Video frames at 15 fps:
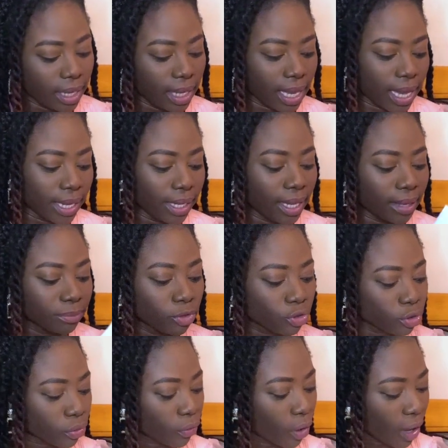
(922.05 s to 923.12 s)
Yeah, it came
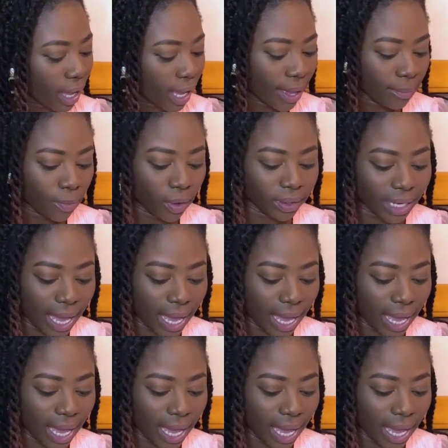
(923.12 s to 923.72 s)
through on